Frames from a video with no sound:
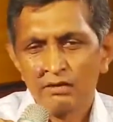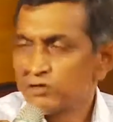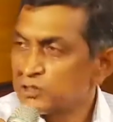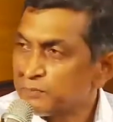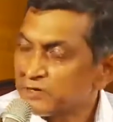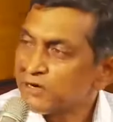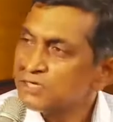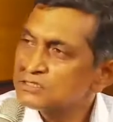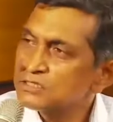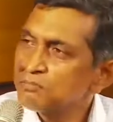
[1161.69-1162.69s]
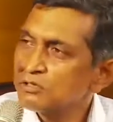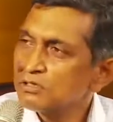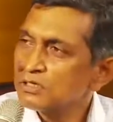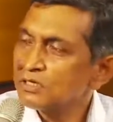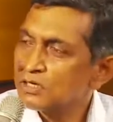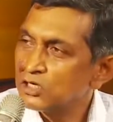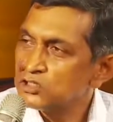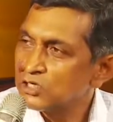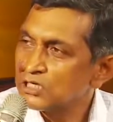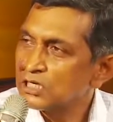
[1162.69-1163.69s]
with preventable
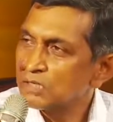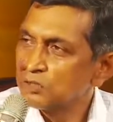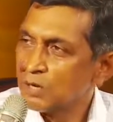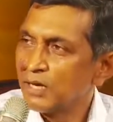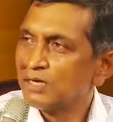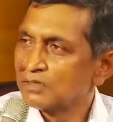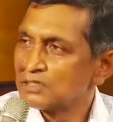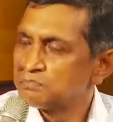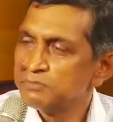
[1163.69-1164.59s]
congenital abnormalities,